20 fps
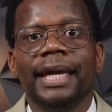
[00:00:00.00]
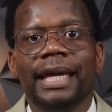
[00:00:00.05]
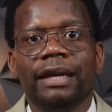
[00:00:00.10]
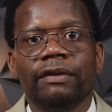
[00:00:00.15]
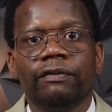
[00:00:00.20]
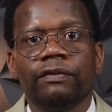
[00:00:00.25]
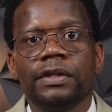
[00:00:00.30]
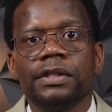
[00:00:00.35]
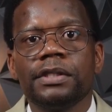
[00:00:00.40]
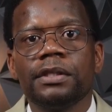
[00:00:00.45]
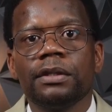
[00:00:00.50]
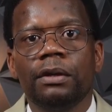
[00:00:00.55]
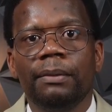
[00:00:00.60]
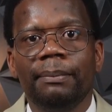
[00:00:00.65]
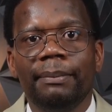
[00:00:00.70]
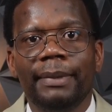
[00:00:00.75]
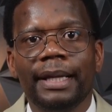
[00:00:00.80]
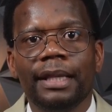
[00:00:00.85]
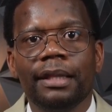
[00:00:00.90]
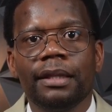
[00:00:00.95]
every single
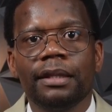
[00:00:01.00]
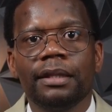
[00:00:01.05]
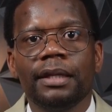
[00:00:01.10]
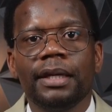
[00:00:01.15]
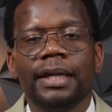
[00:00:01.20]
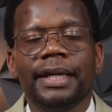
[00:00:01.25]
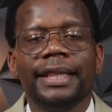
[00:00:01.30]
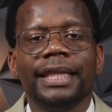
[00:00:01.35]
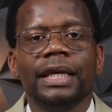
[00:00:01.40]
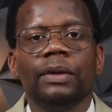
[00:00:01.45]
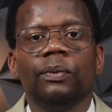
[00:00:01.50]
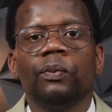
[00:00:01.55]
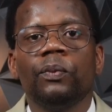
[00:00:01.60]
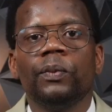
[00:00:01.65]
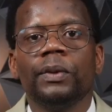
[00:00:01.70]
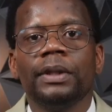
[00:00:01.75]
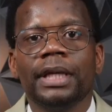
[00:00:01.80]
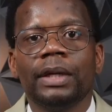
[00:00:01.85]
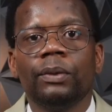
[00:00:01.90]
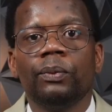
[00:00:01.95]
month
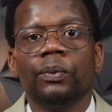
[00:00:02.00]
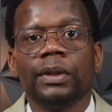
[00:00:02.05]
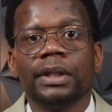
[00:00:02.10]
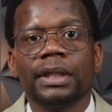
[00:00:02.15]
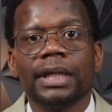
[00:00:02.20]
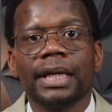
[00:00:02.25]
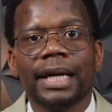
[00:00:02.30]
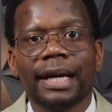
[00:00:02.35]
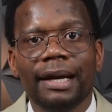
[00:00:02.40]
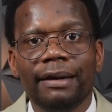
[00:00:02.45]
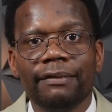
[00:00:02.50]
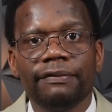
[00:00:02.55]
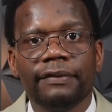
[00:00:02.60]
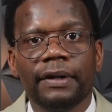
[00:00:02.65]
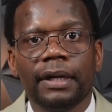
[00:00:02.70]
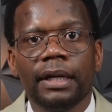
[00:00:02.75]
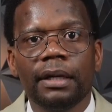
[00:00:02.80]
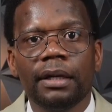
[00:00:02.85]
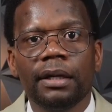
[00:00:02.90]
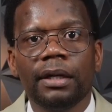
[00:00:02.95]
that would
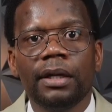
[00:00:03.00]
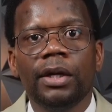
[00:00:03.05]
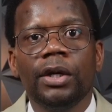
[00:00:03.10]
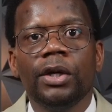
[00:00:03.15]
cover